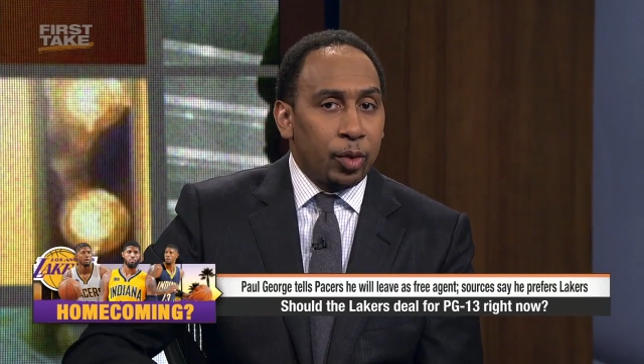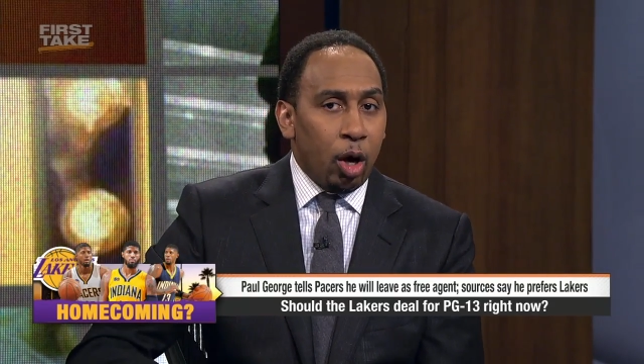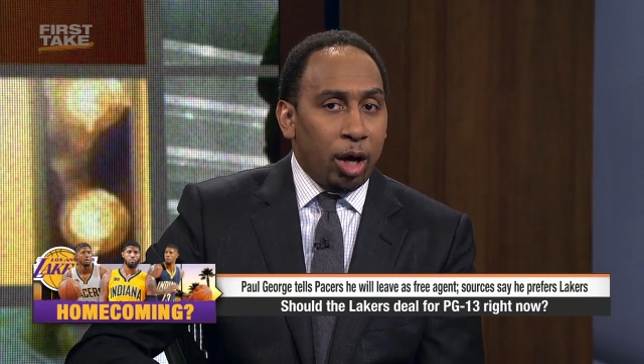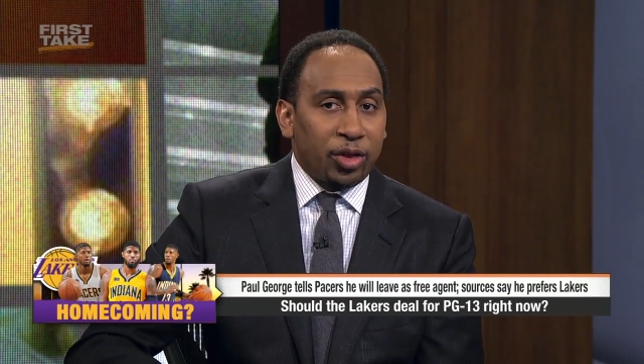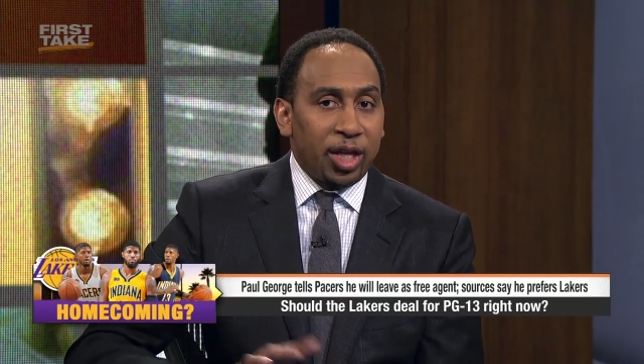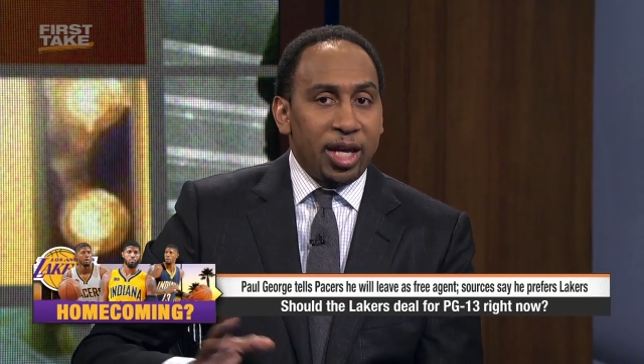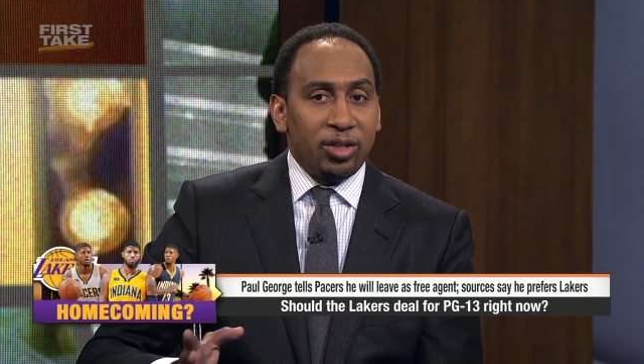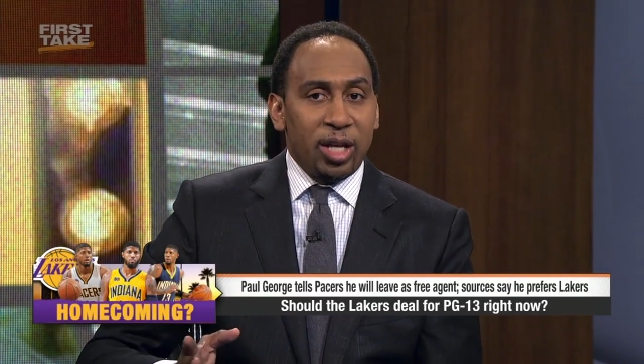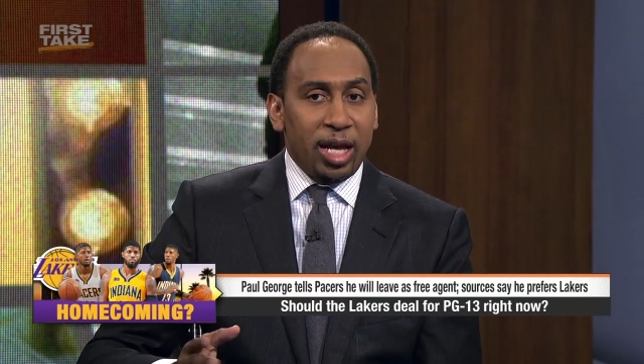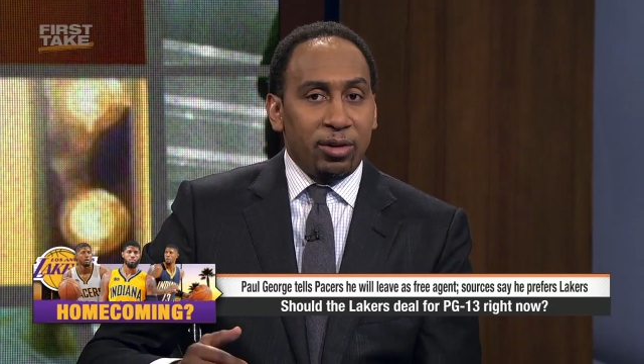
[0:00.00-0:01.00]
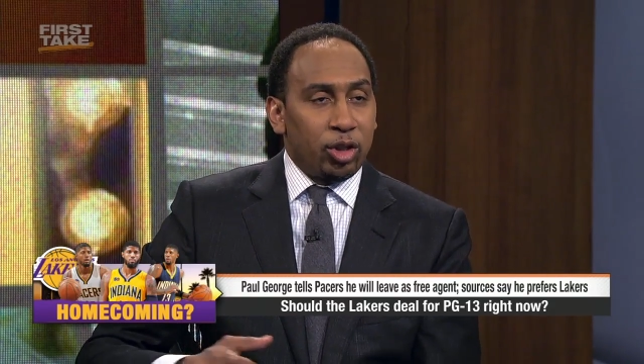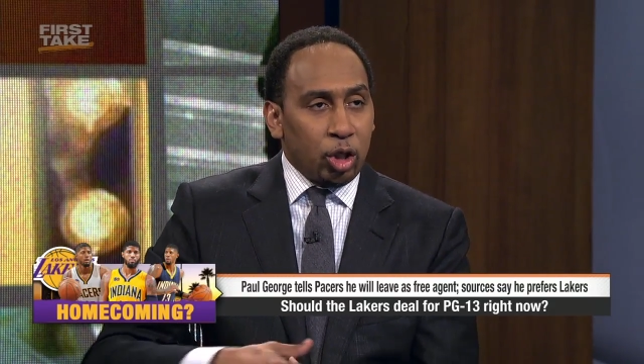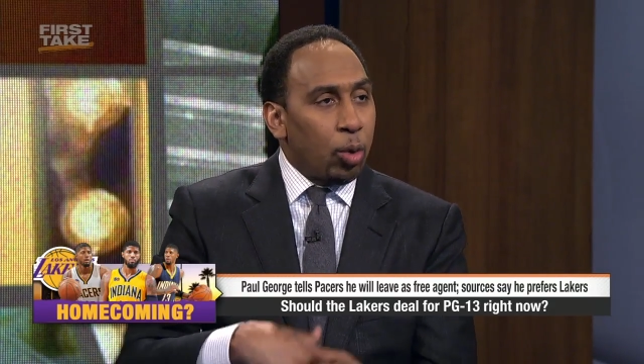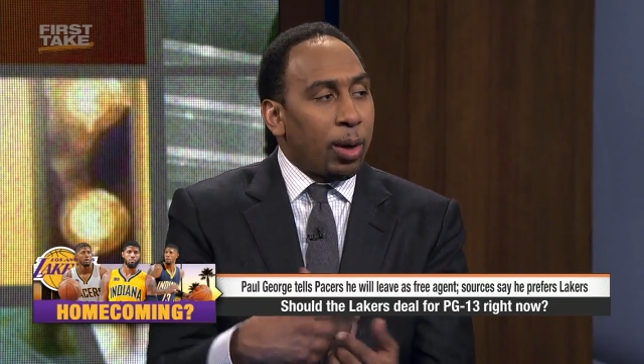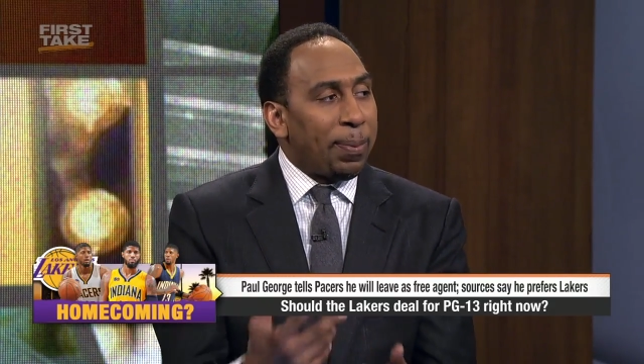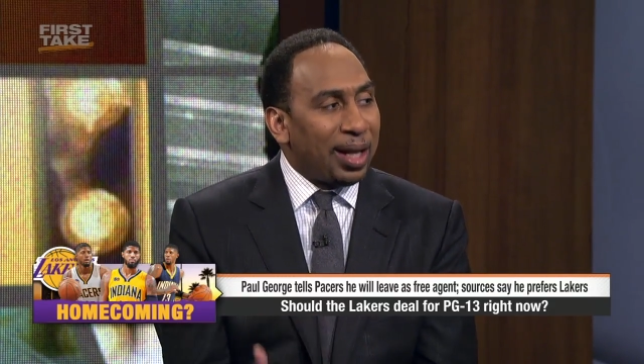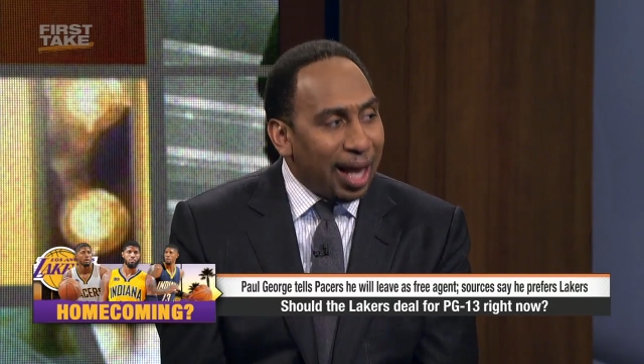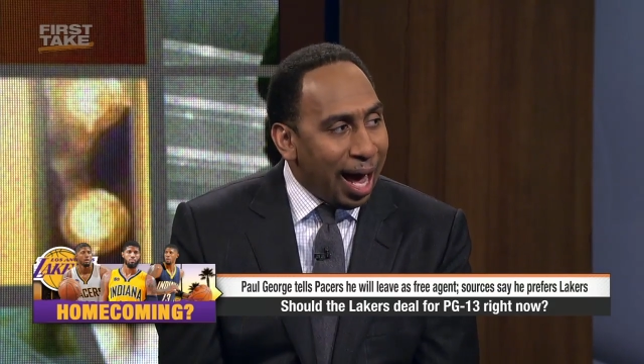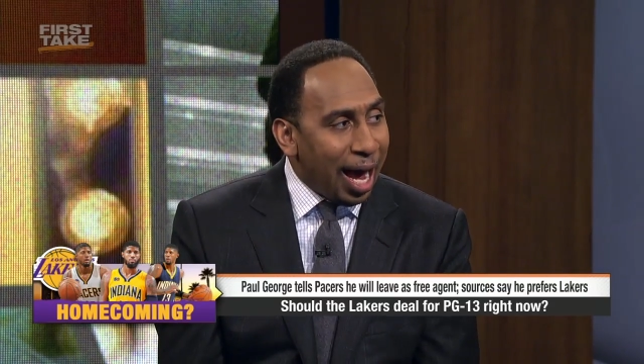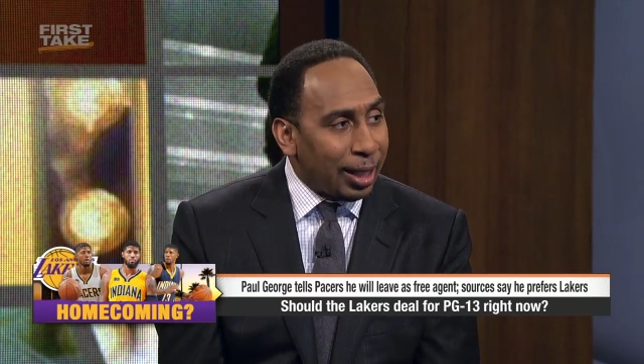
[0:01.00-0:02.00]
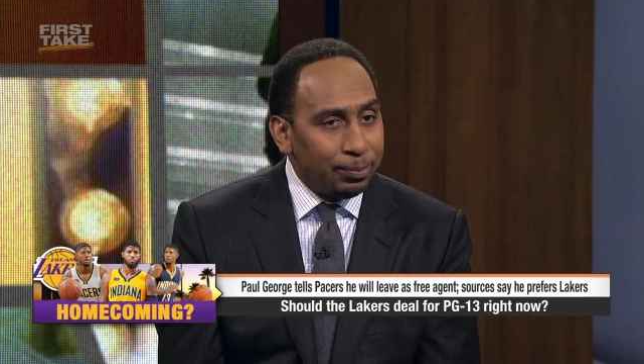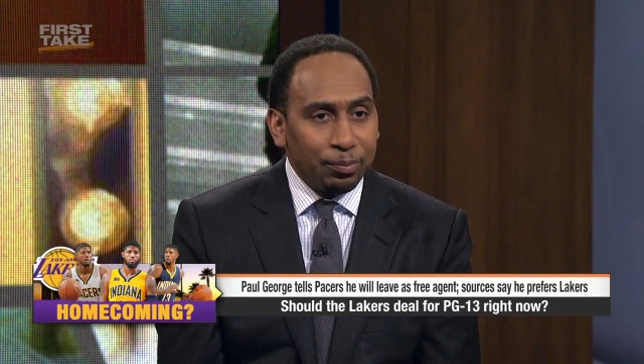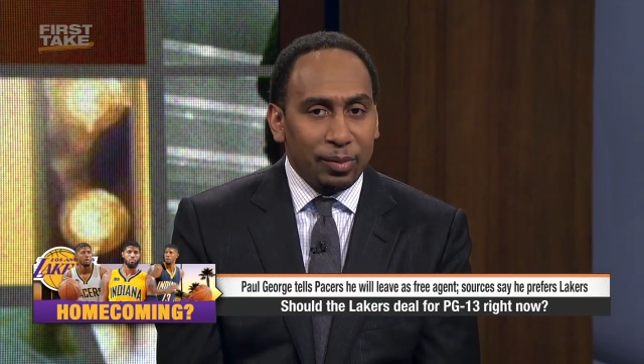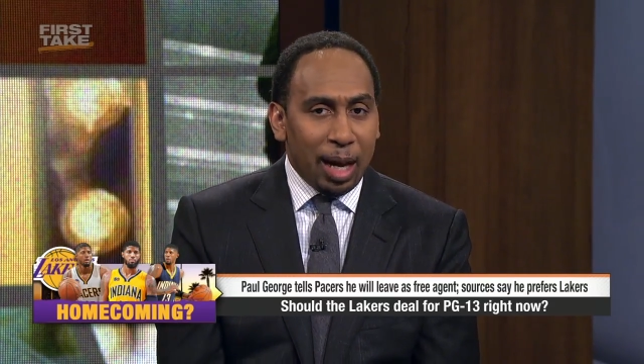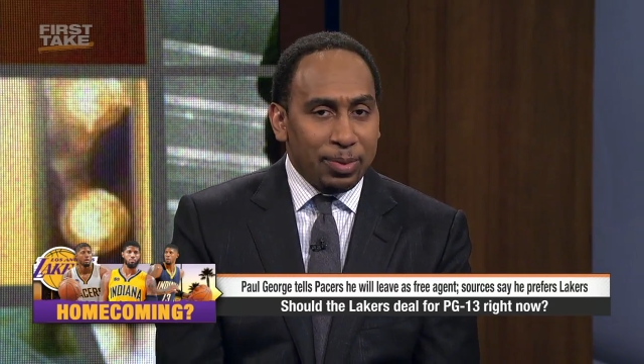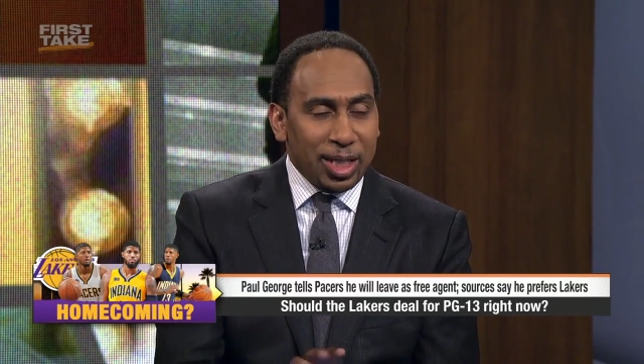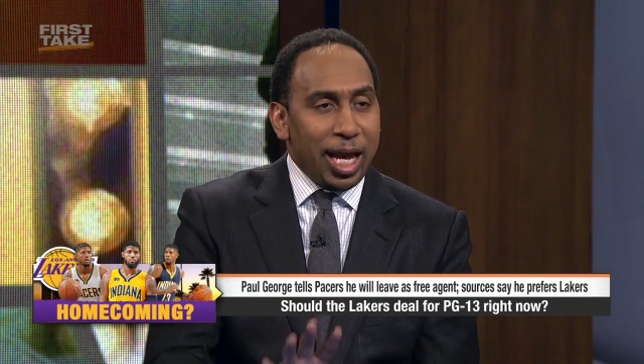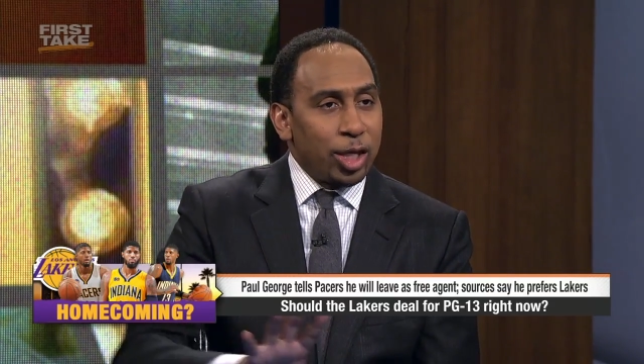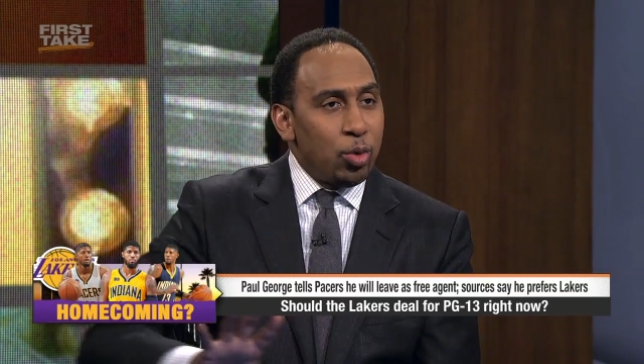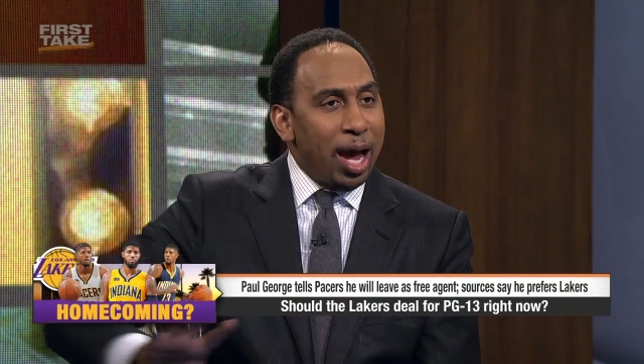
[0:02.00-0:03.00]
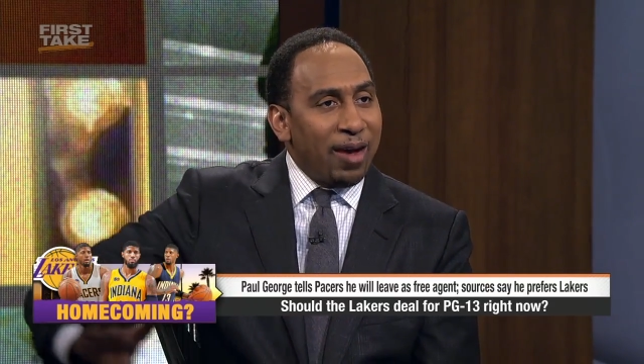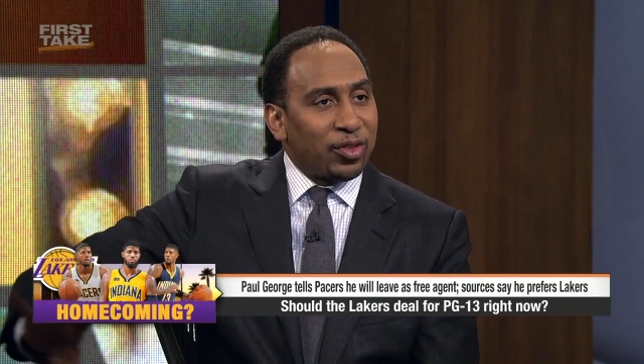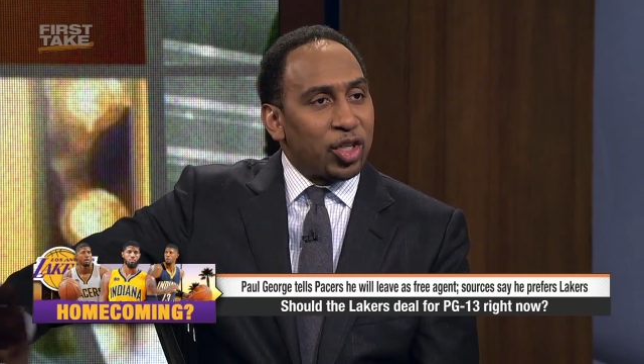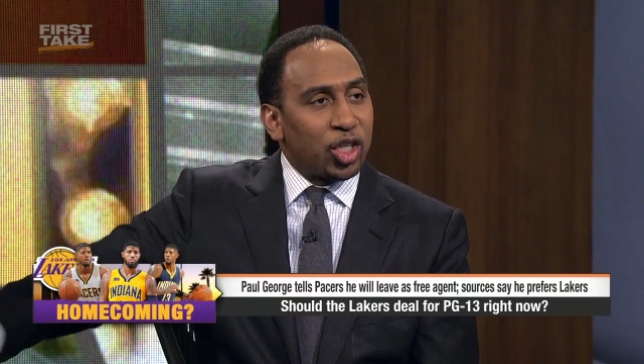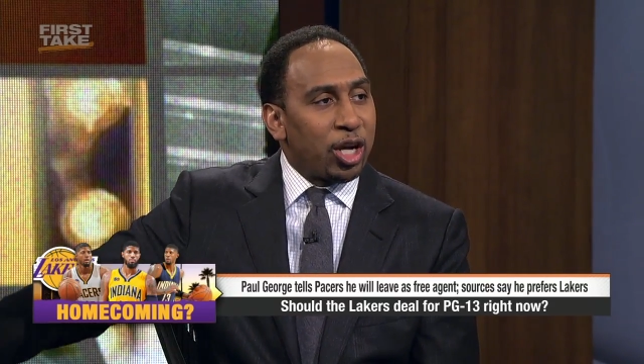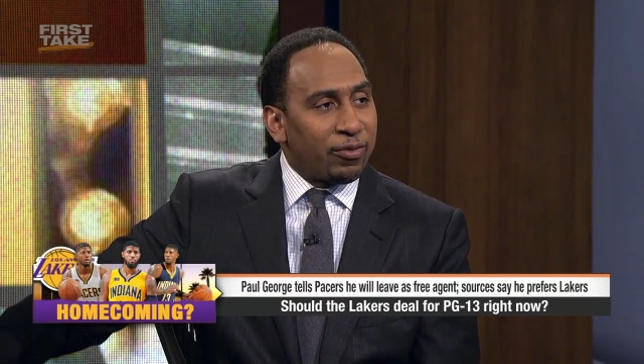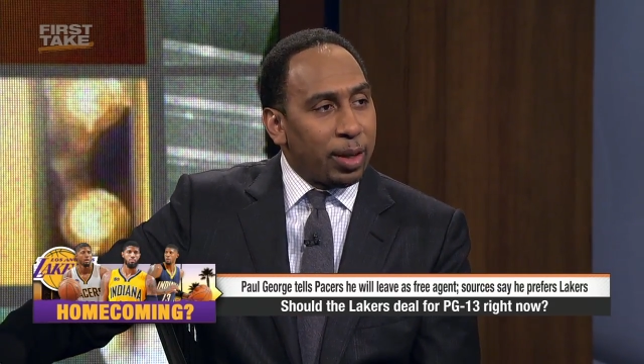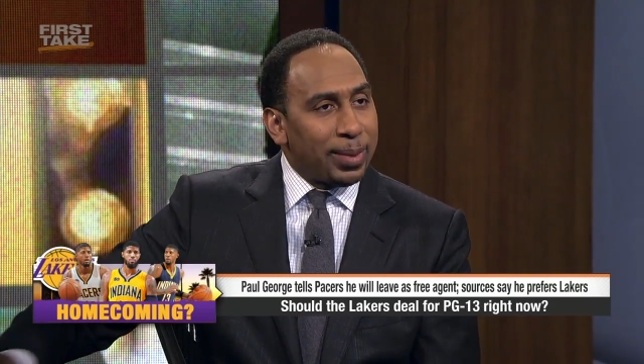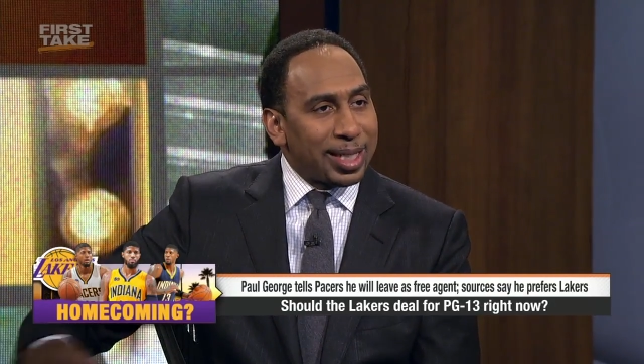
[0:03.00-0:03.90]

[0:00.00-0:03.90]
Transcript: are things that don't apply. I'm saying you have to shove them